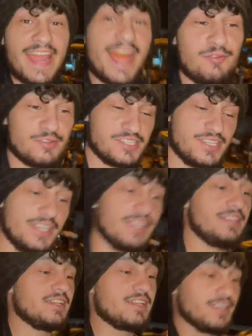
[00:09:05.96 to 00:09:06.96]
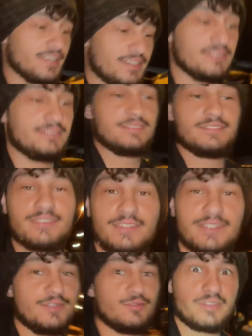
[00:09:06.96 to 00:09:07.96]
hours today in the car.
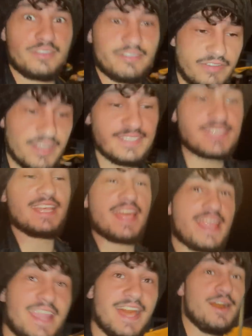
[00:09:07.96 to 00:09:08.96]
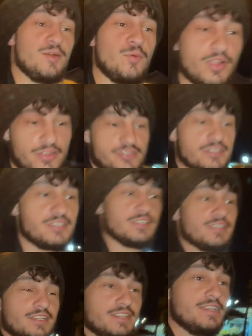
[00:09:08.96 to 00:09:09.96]
We're in the van, 10 hours,
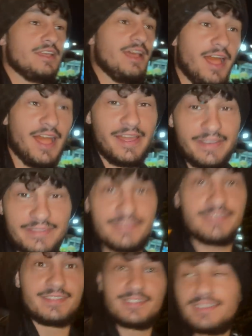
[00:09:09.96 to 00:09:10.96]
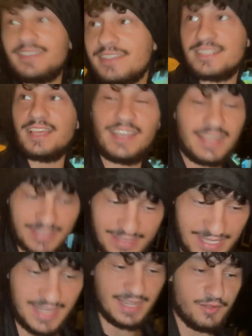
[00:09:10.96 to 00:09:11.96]
and it's not like
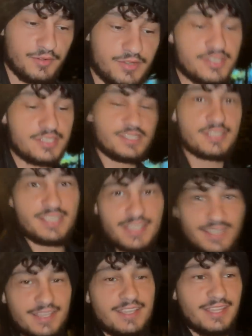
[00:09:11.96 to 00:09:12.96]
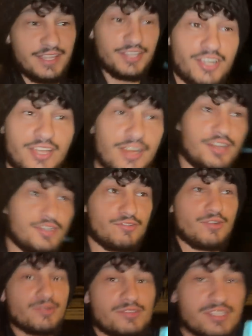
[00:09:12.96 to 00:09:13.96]
10 hours in your kind of
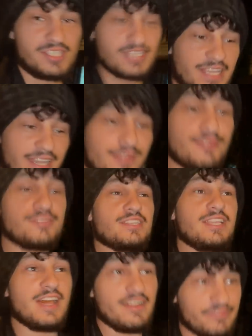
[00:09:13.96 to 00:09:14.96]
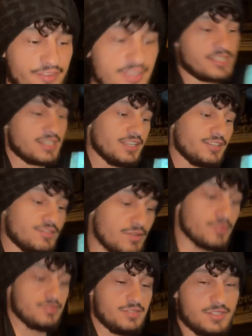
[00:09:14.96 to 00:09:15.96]
roads, it's 10 hours in Africa's kind of
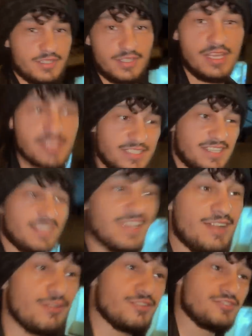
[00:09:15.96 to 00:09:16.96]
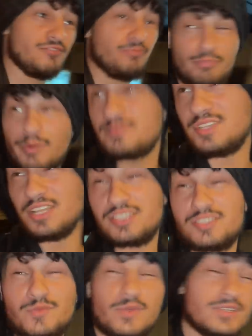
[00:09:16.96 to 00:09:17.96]
roads. It's 10 hours of bumps, I
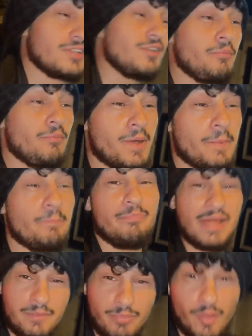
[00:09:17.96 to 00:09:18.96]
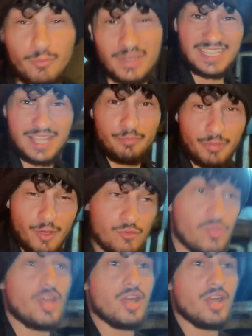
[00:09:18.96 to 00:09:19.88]
swear to God, my backbone, my tailbone,